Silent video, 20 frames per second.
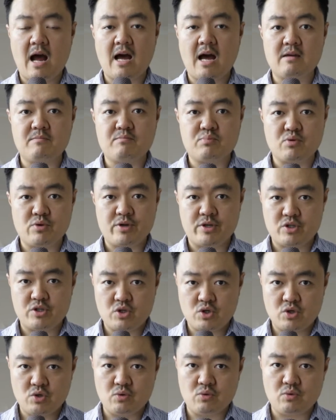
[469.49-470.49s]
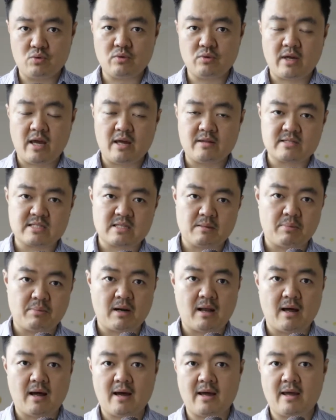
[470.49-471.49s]
iPre2 can
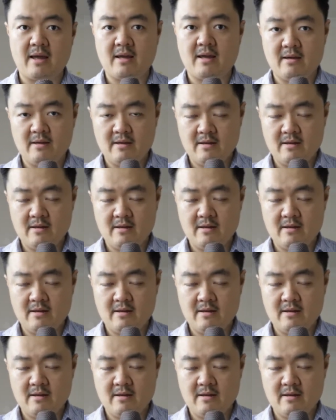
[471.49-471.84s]
supply